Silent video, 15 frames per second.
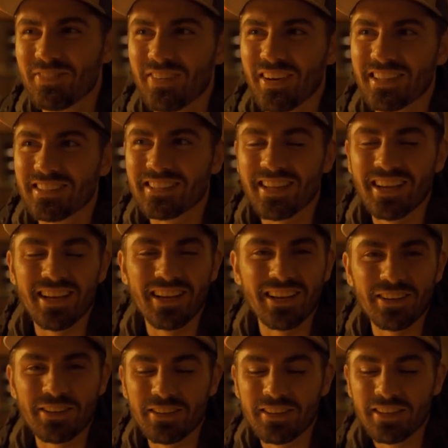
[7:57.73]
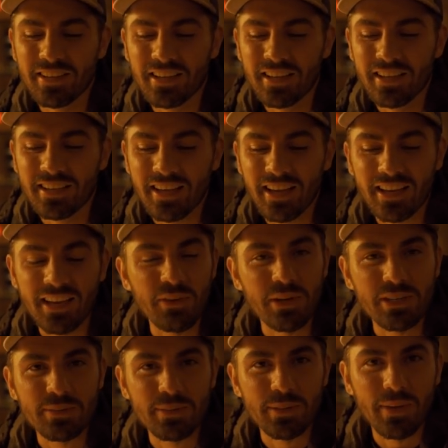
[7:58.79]
But yeah, I can't
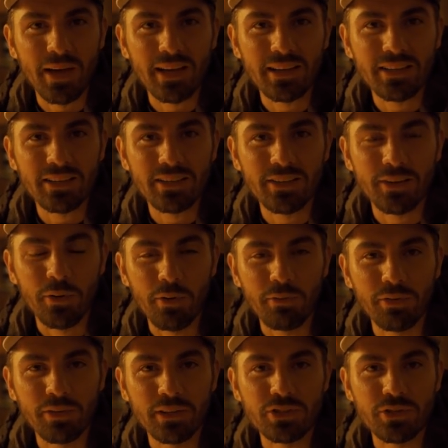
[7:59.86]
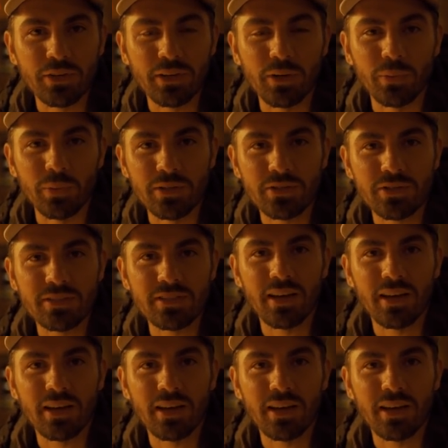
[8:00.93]
wait to be back here, hopefully during a winter